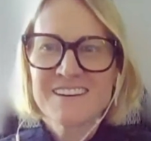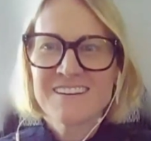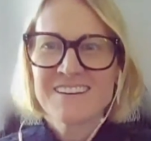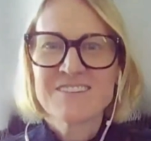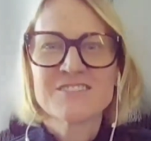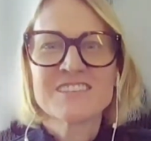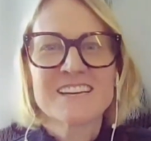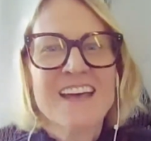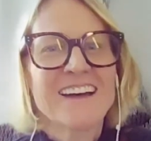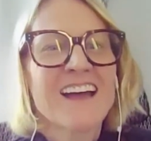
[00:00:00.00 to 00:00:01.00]
Here's the
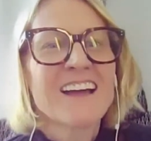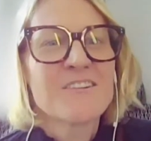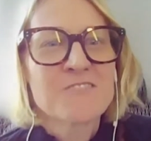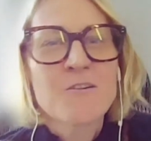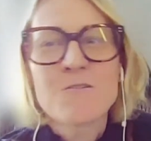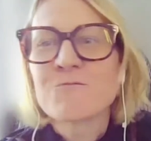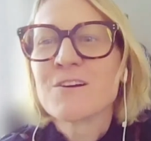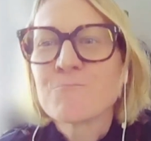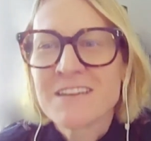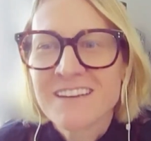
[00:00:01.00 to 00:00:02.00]
cat. I don't know if
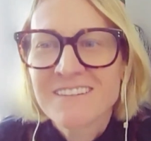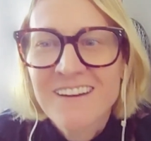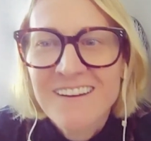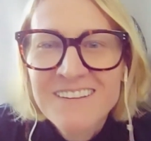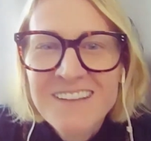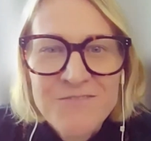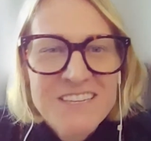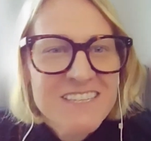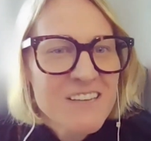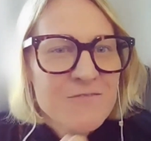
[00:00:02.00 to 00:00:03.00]
we are being, if
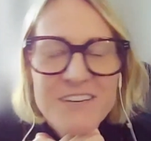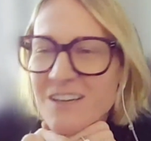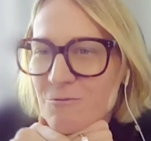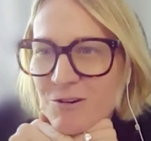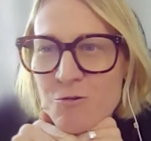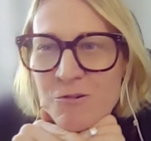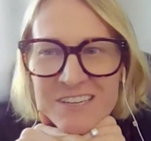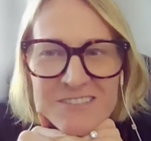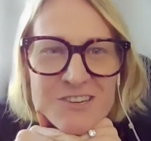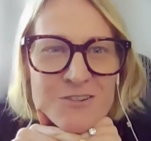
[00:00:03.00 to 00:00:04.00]
this is a video
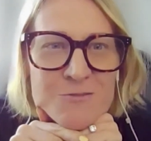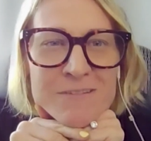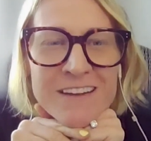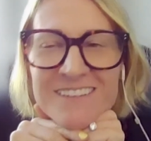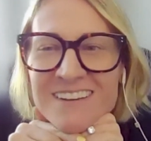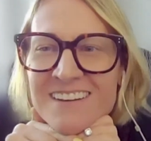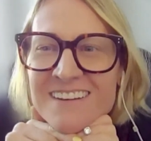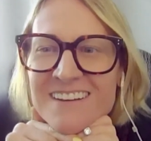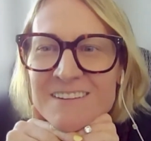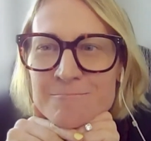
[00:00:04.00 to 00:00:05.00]
recording too, but
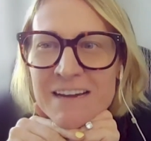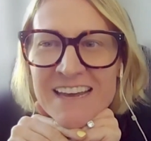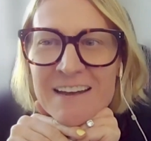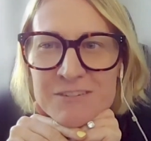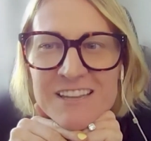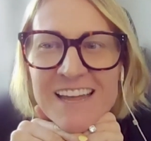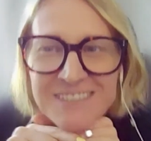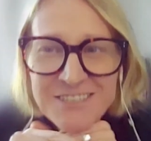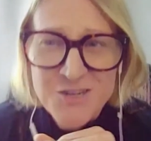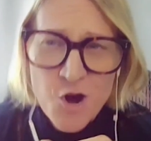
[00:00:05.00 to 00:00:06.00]
my cat would
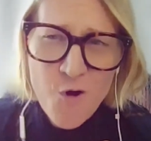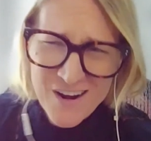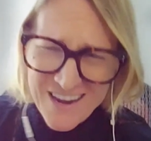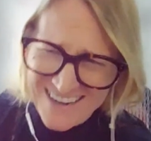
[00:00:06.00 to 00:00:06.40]
like to join